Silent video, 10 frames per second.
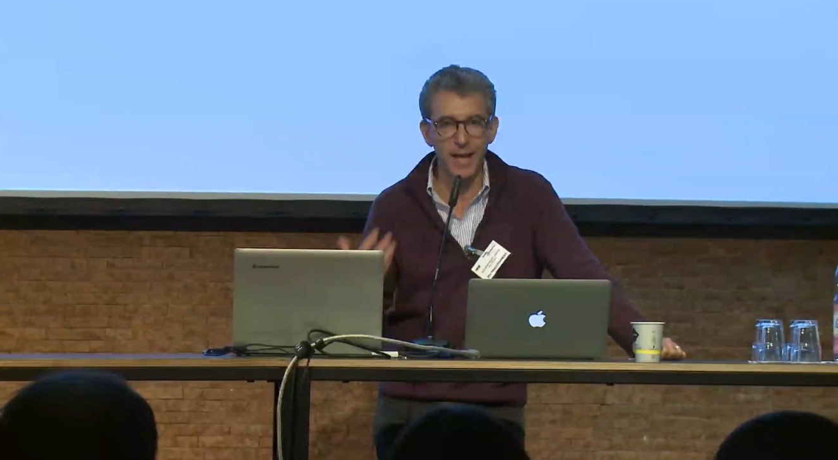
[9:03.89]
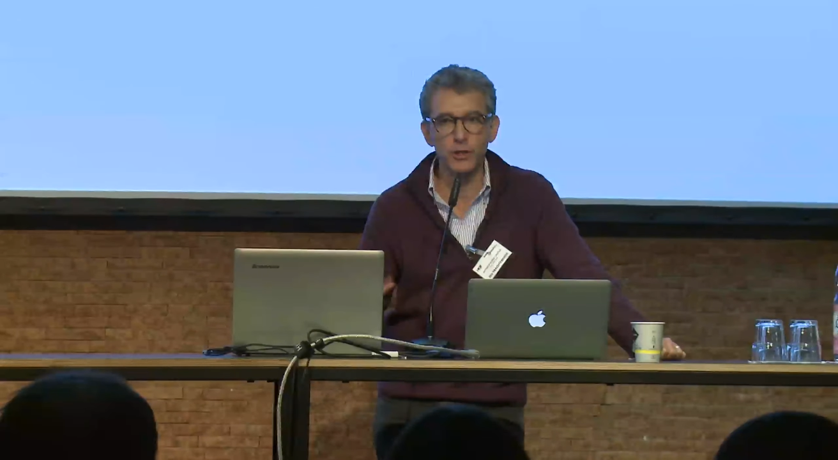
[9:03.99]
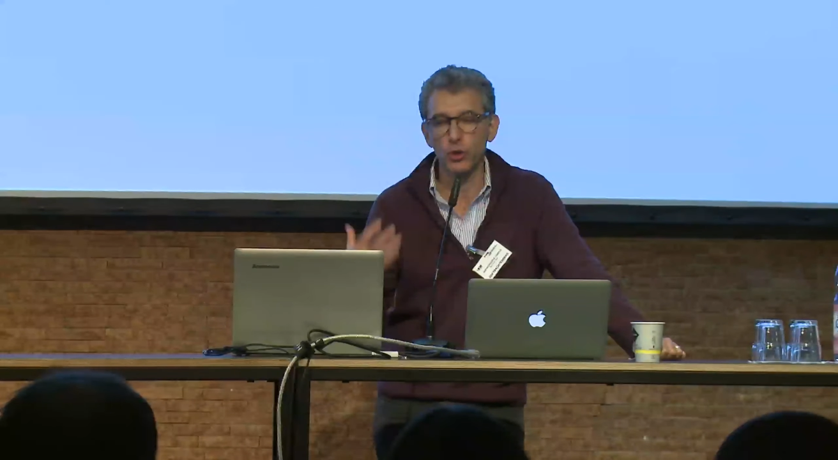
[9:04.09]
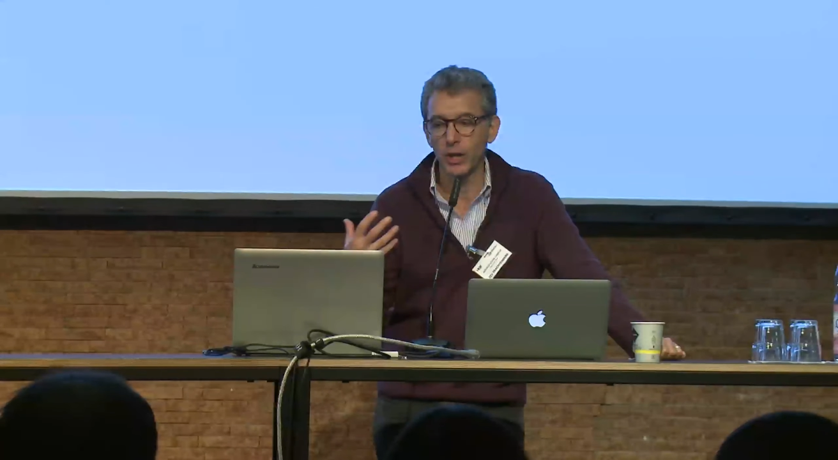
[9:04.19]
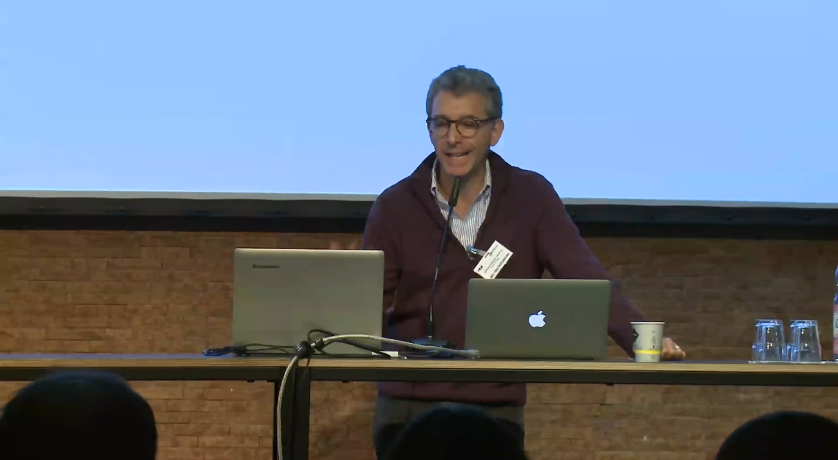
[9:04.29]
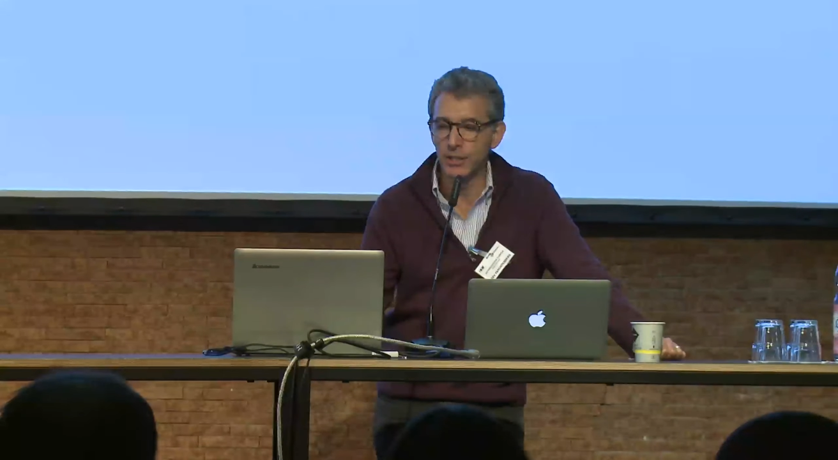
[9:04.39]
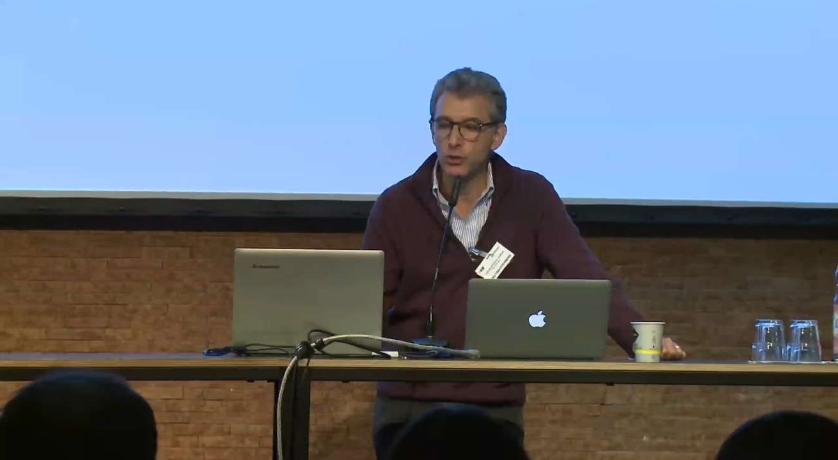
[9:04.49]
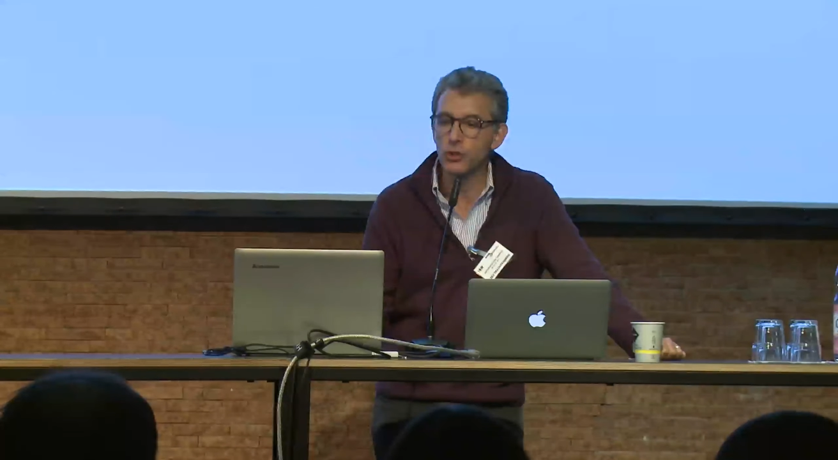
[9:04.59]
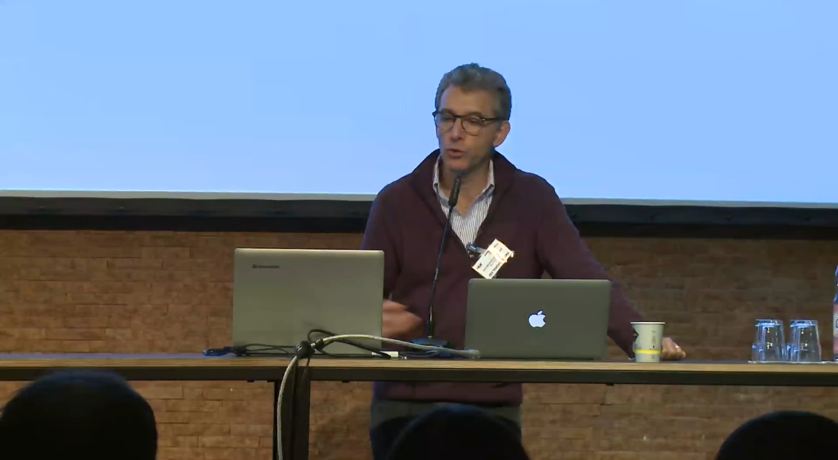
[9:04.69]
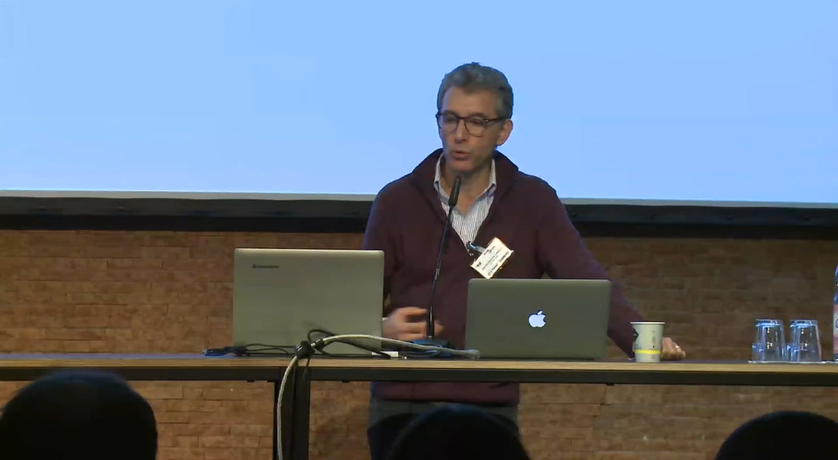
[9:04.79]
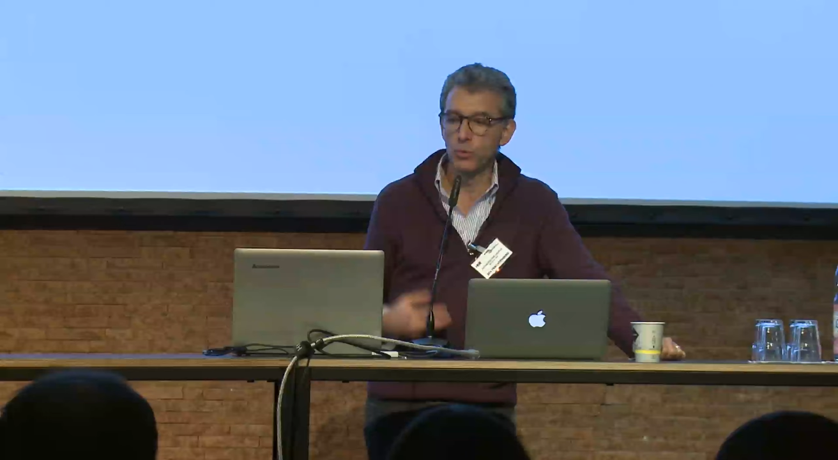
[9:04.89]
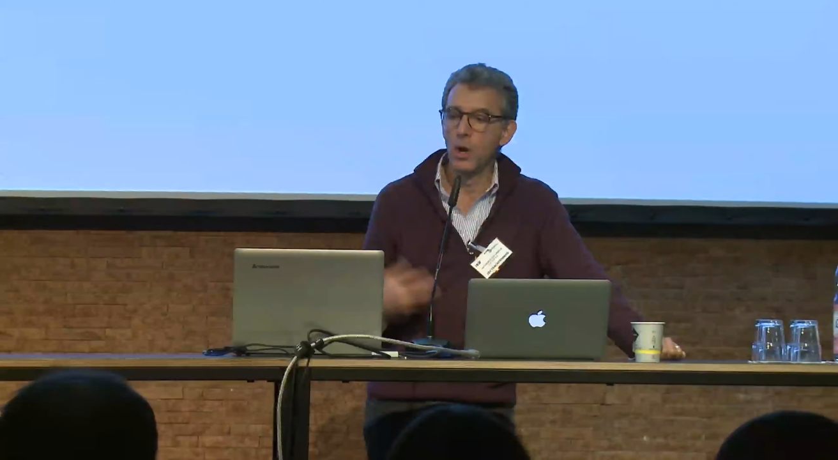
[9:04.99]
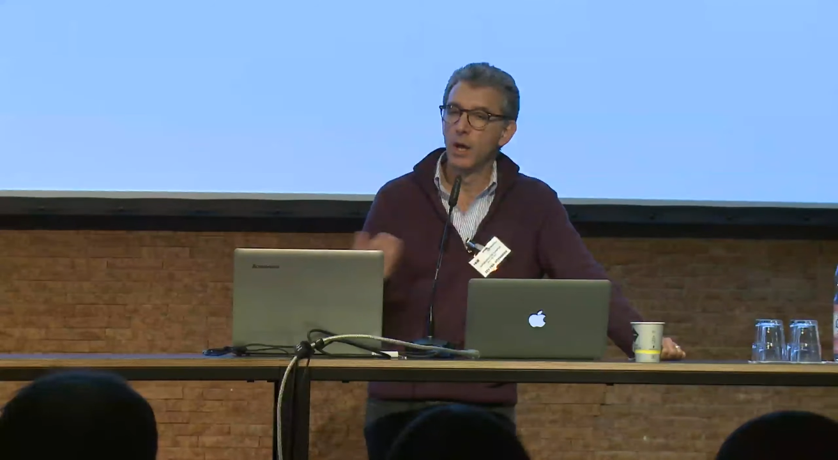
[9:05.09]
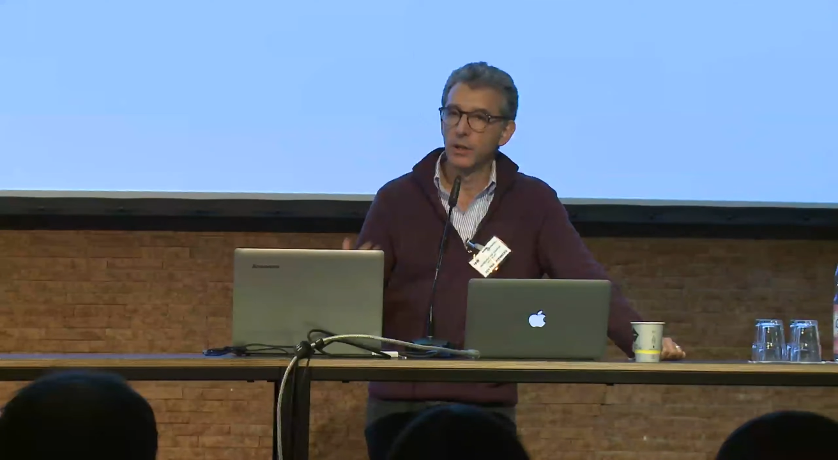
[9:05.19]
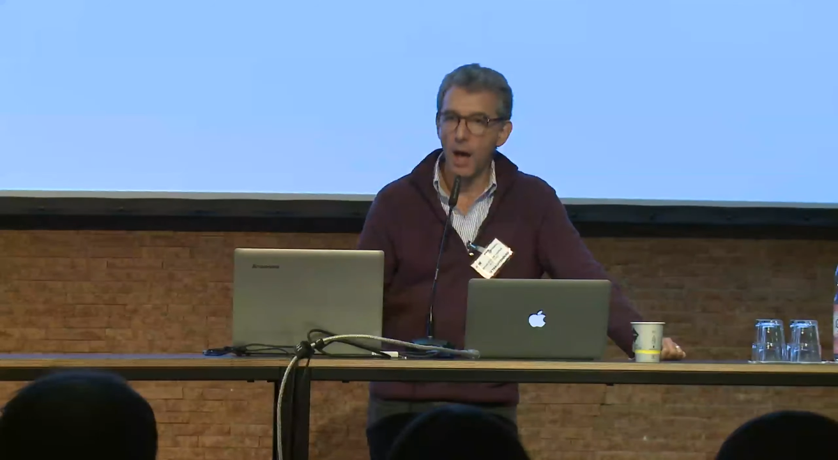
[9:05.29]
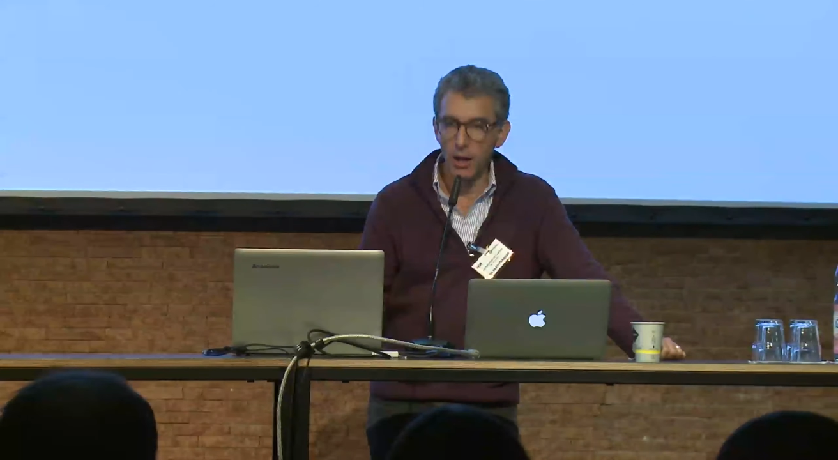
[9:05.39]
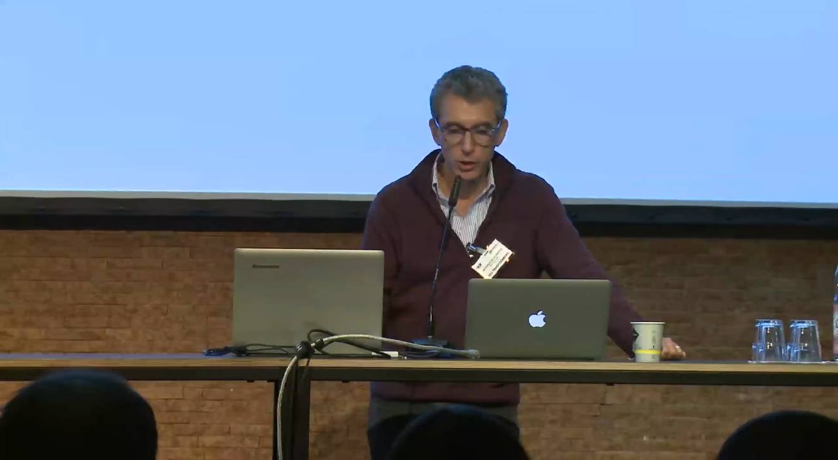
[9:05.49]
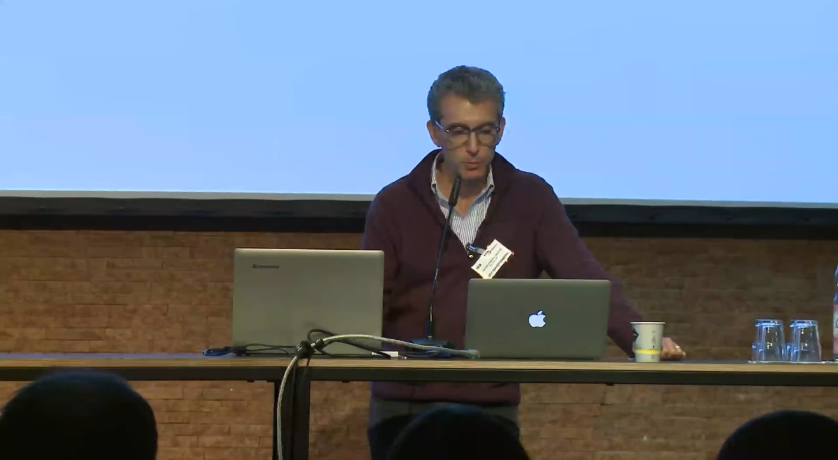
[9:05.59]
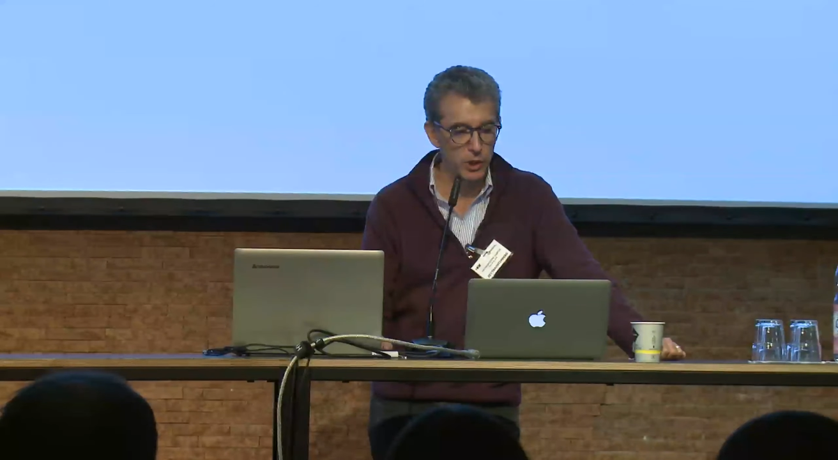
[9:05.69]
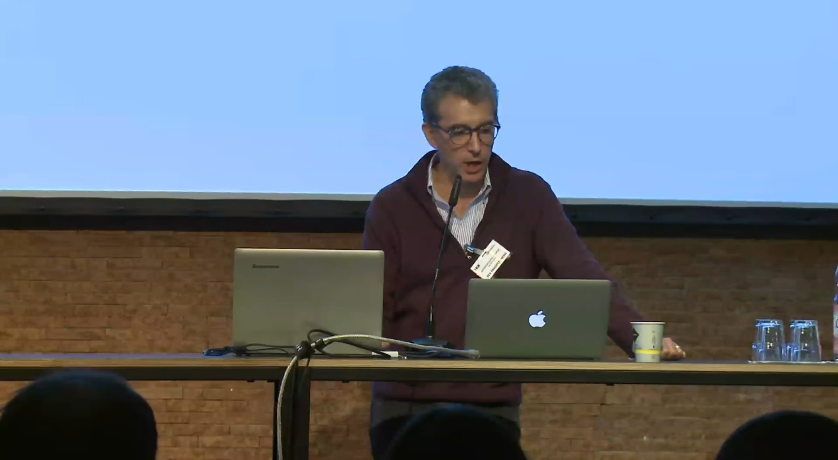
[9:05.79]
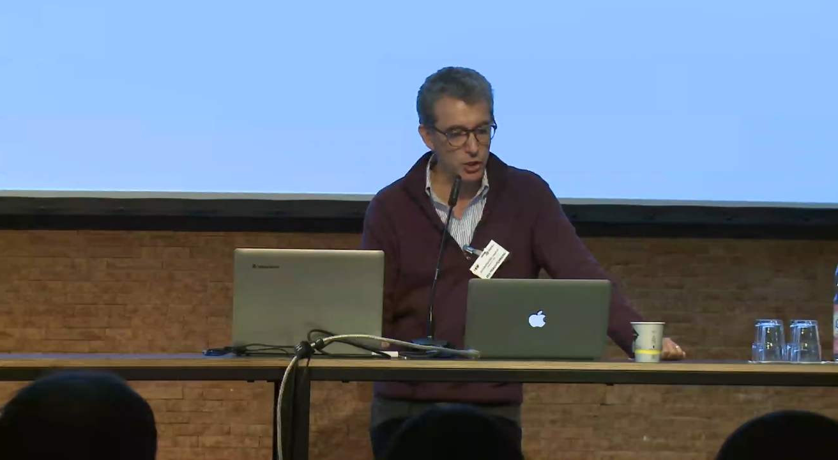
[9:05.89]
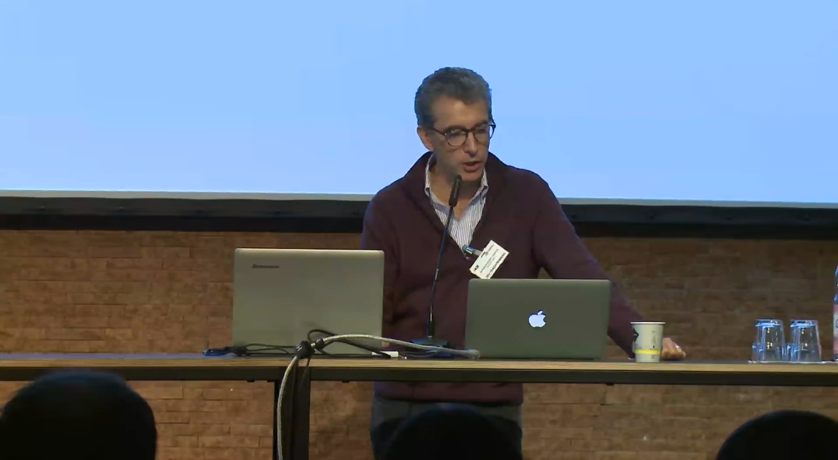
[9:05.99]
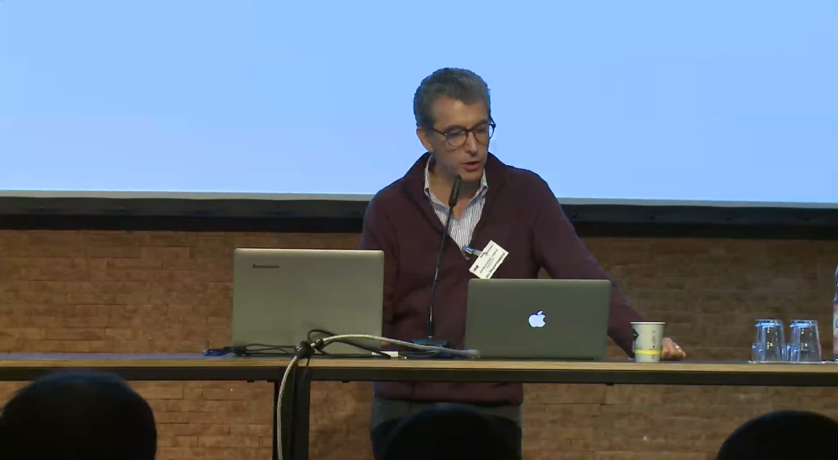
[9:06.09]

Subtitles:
enter into knowledge production.